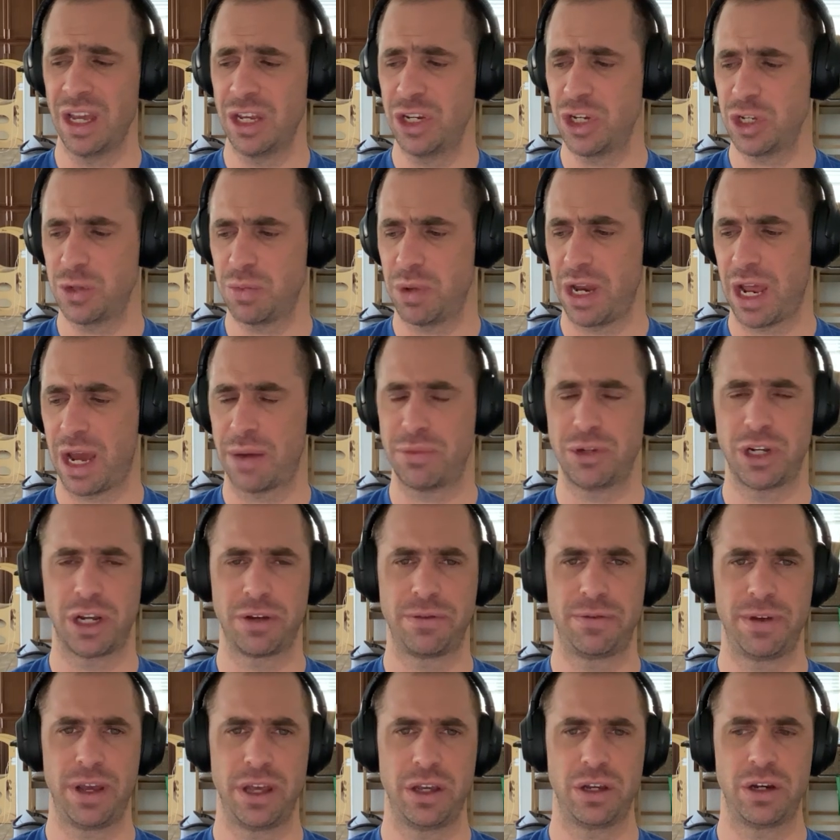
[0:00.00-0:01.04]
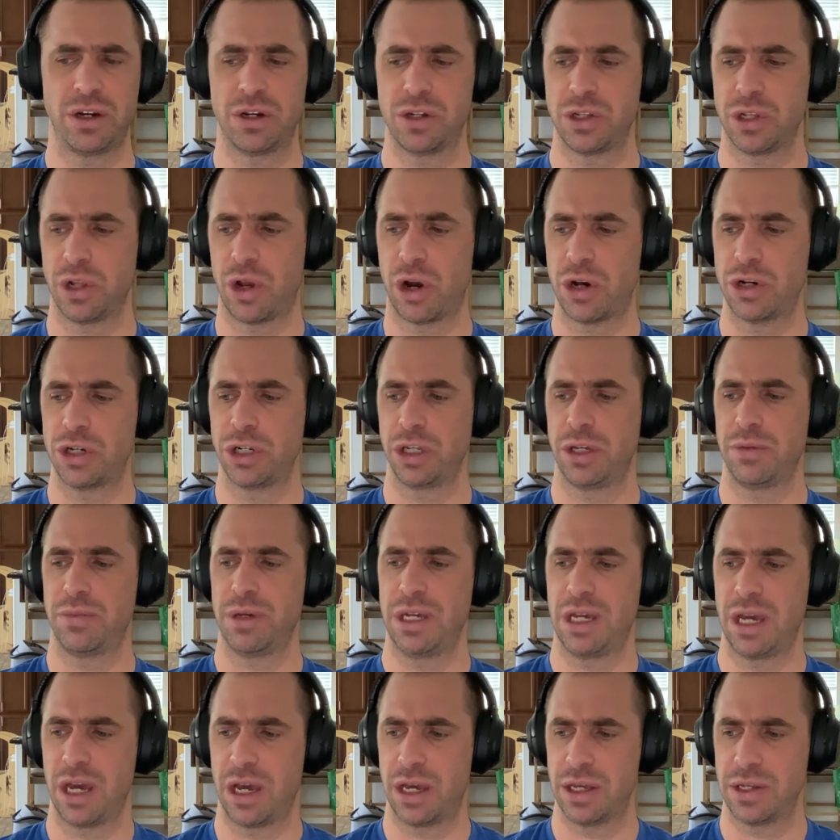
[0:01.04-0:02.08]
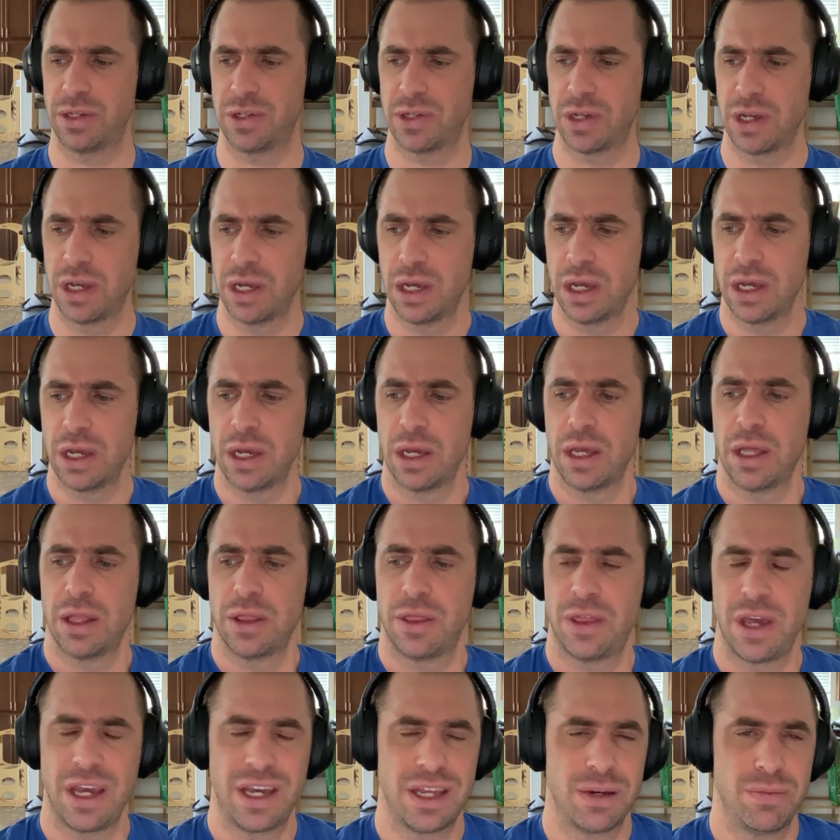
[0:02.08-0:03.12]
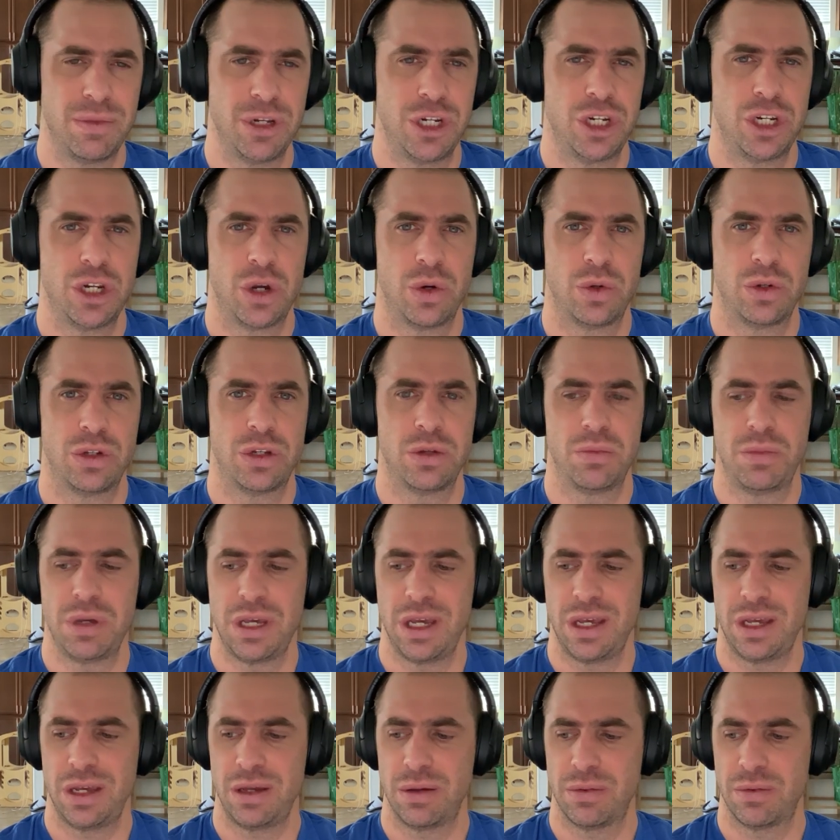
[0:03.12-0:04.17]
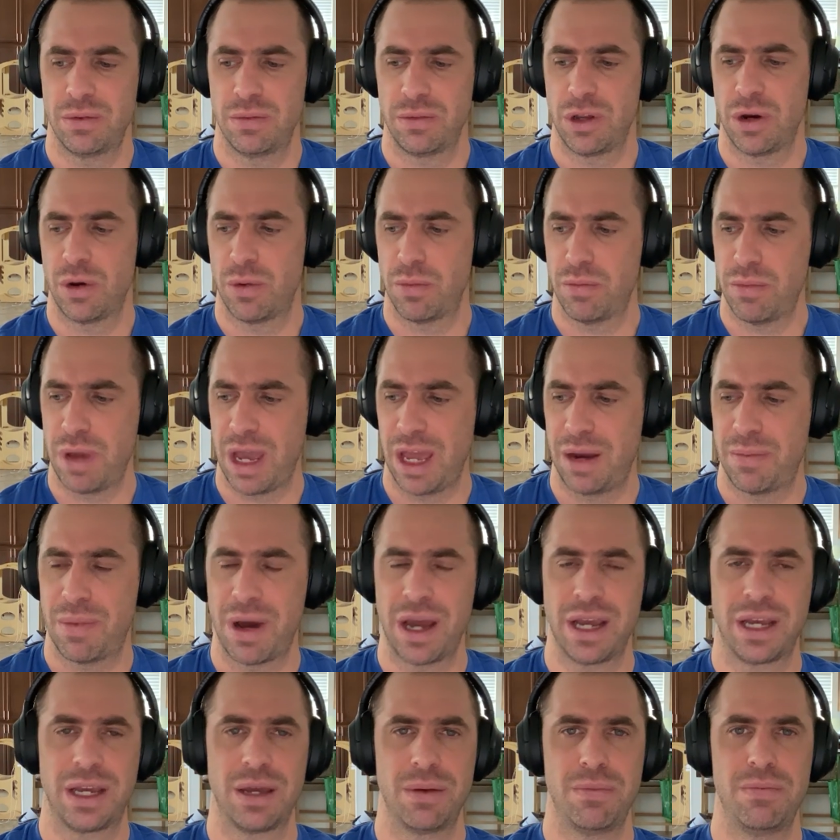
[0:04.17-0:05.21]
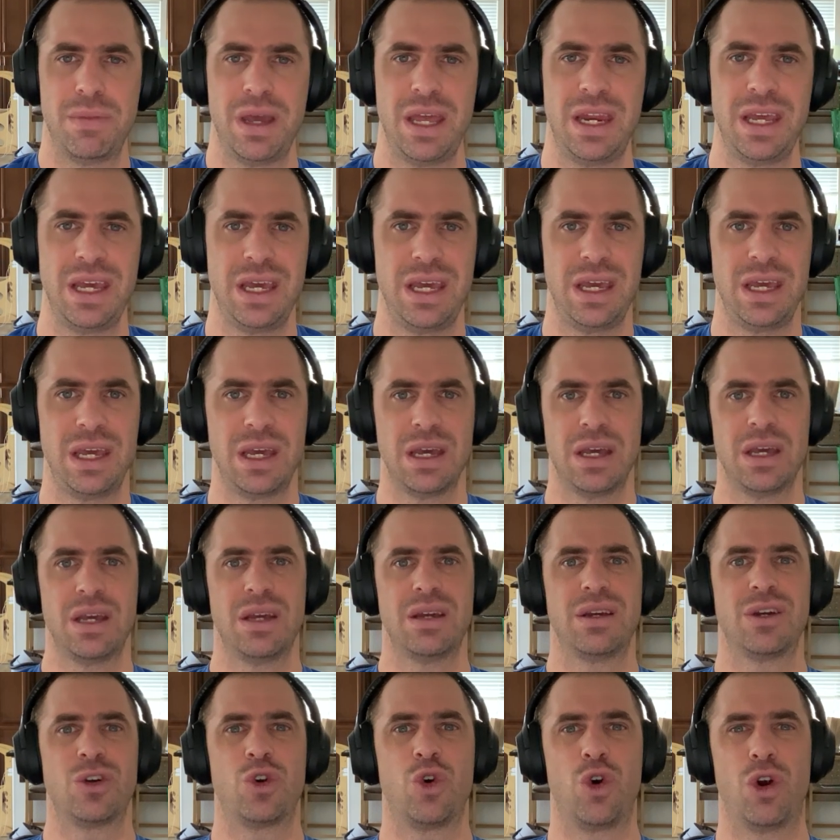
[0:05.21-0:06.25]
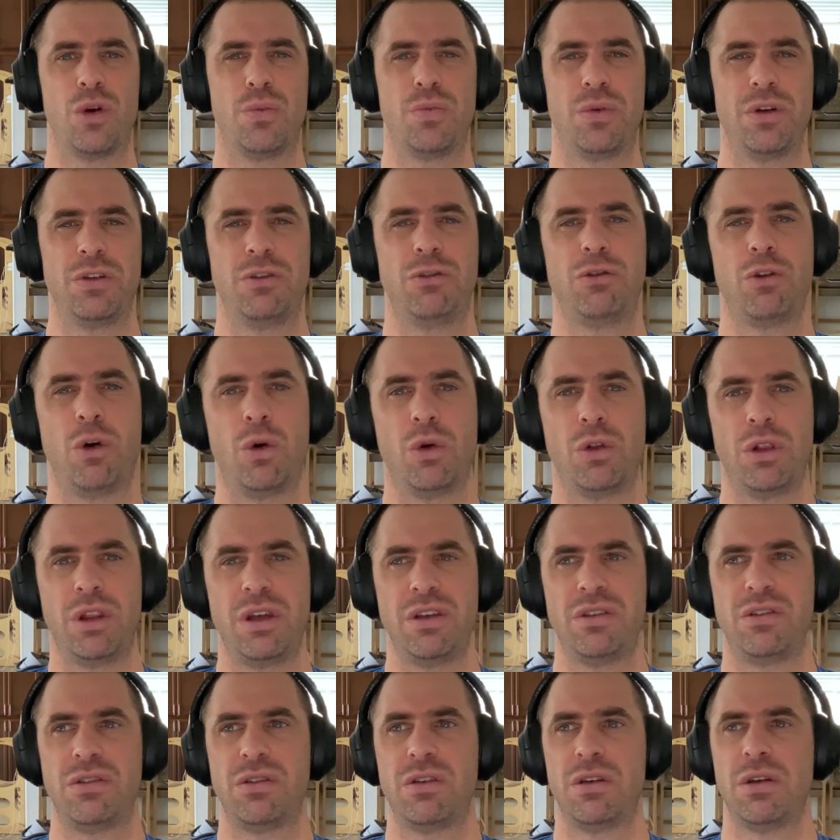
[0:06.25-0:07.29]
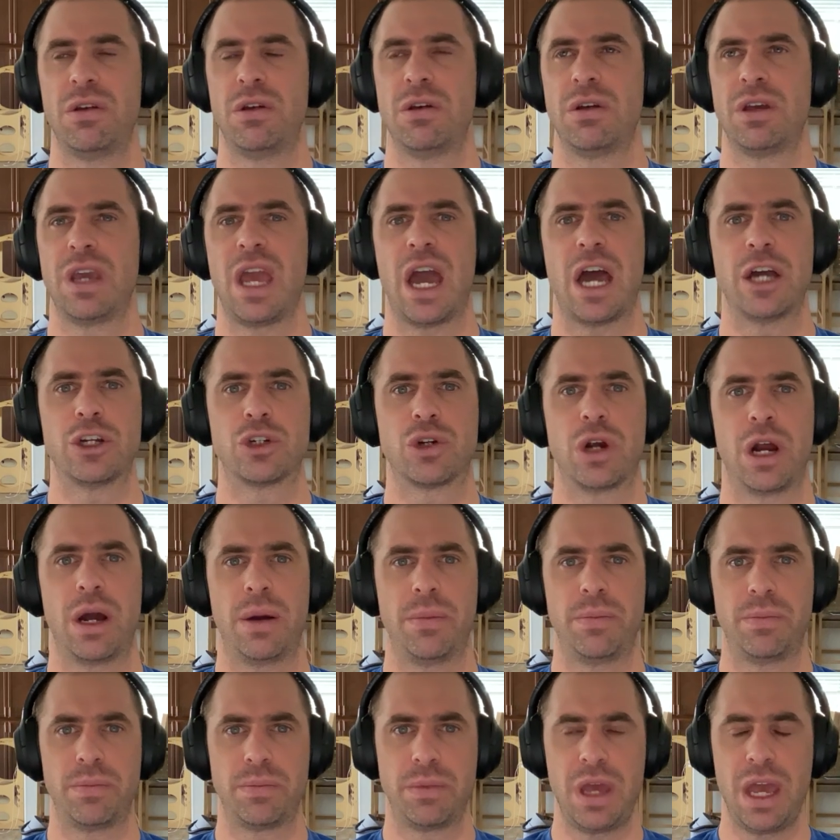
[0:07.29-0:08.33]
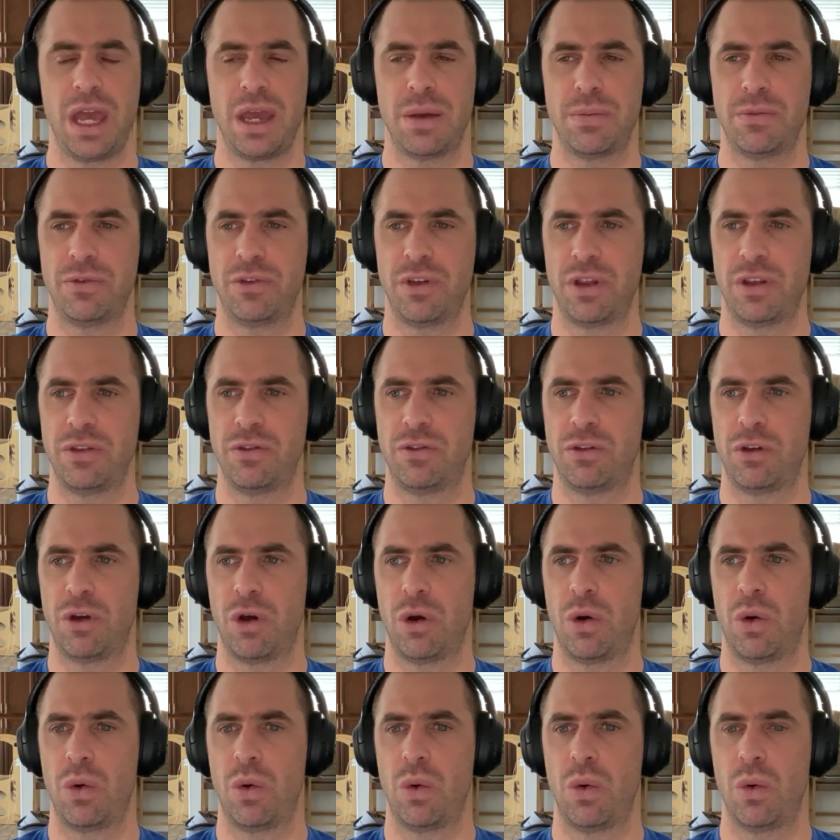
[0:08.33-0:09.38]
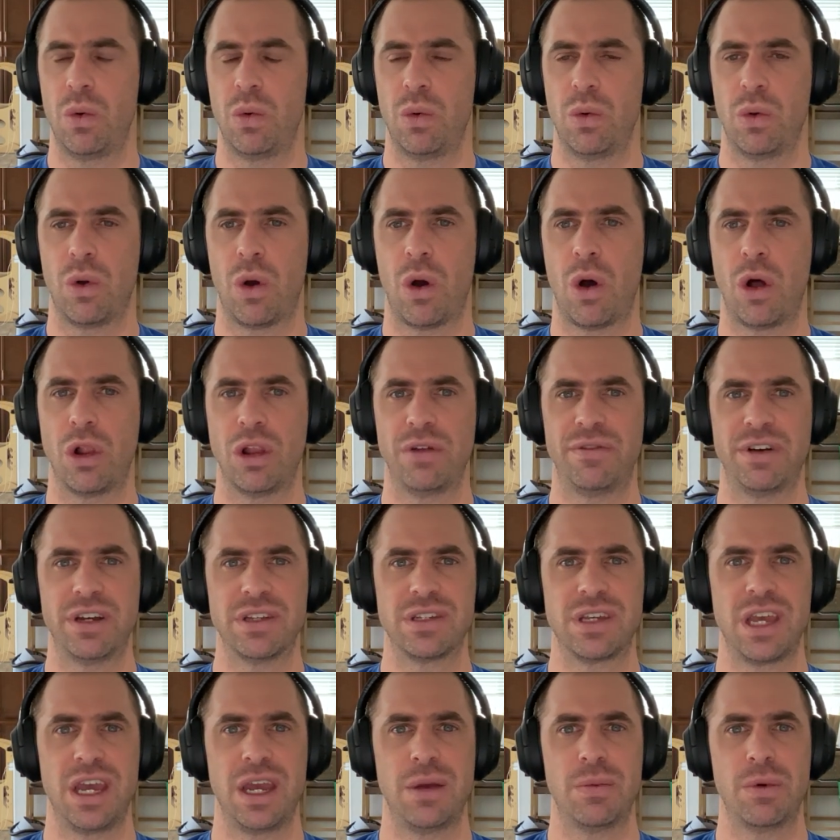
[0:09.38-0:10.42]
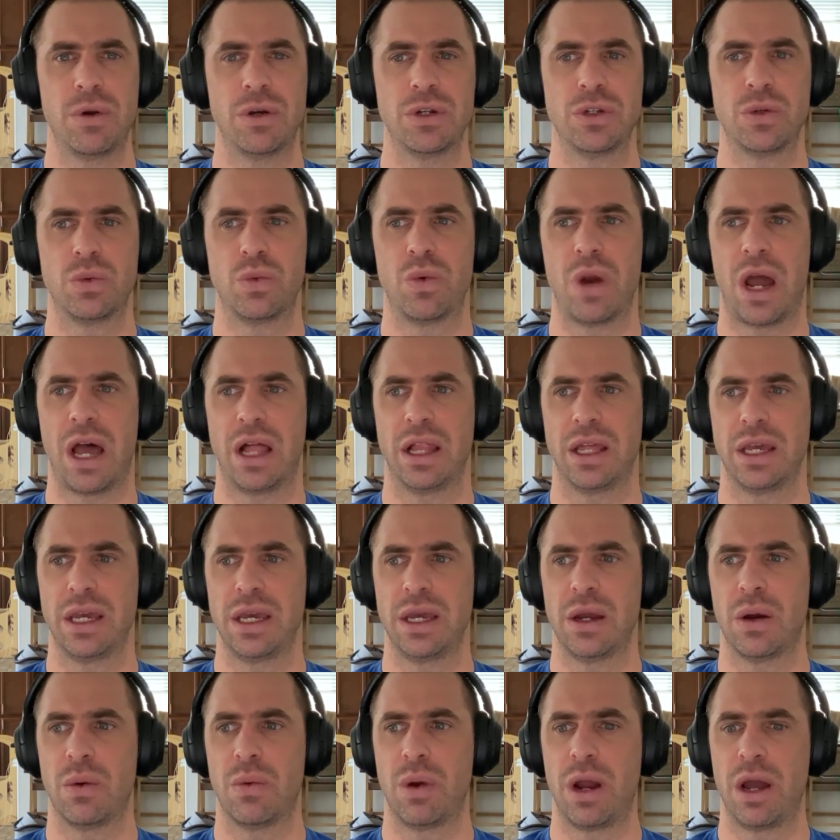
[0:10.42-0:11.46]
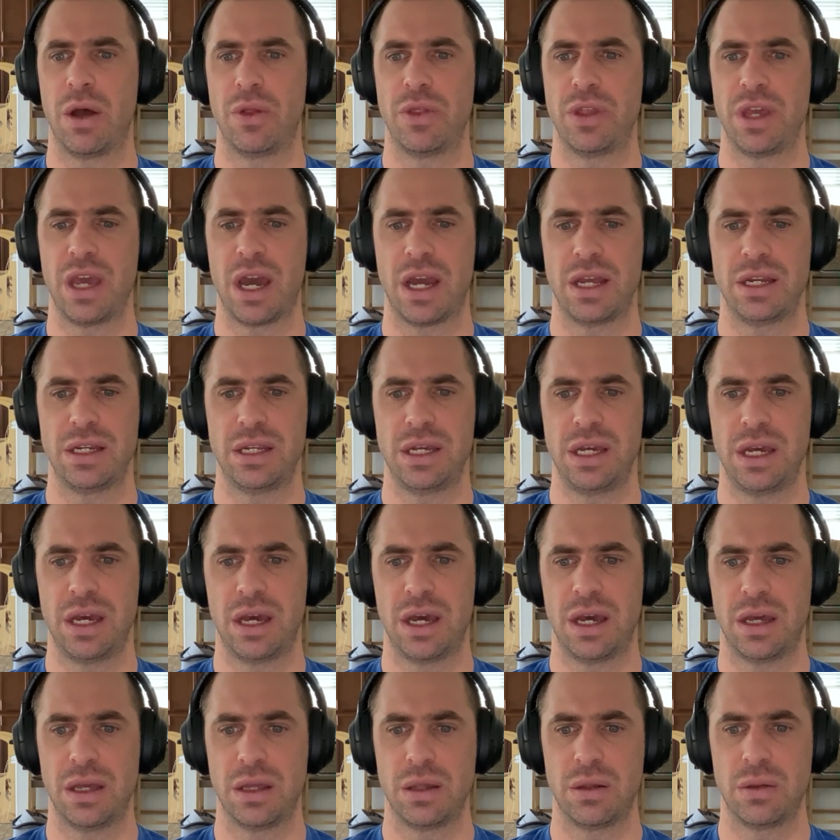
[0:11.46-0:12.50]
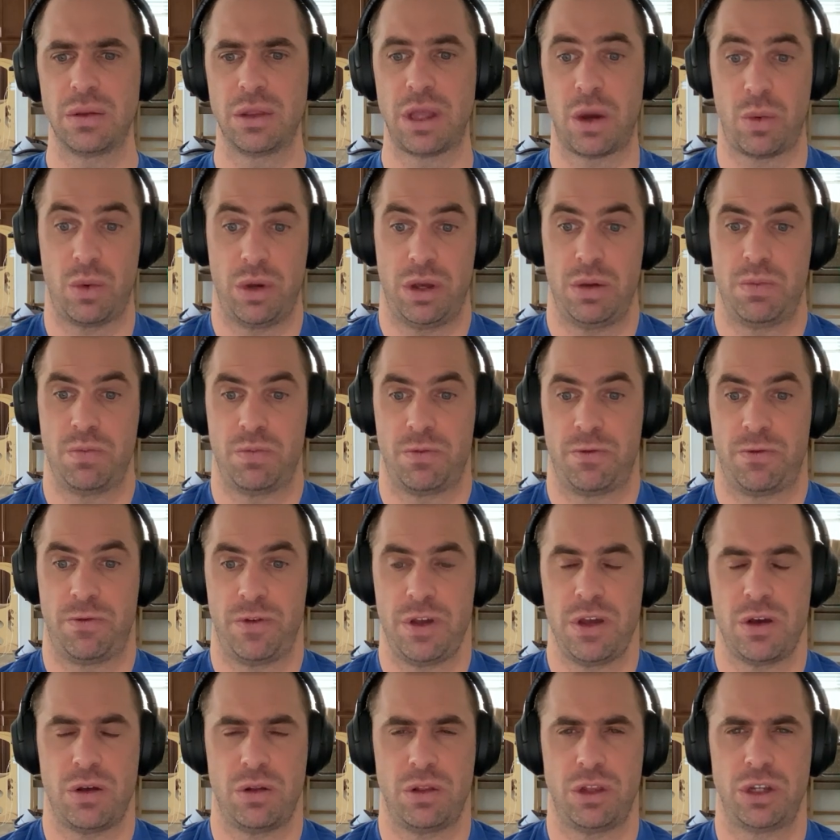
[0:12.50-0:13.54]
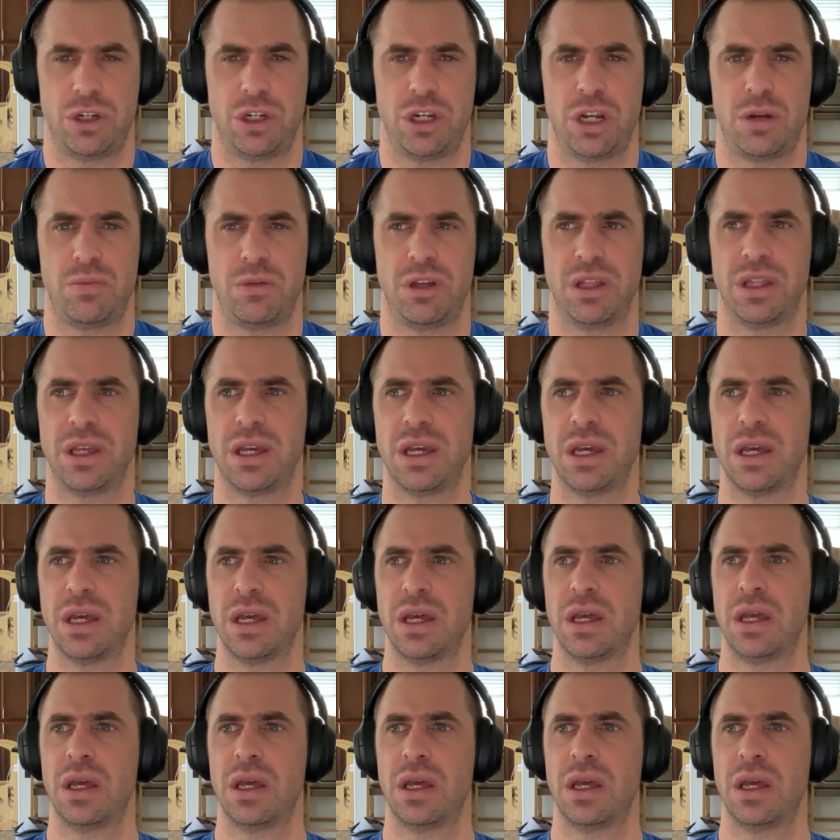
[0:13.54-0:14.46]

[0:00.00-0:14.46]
and just been abject failures, largely because they can be shown to be, you know, made by committee, corporate soulless cash grab games. And so all of us gamers rally around the idea that we feel legitimately,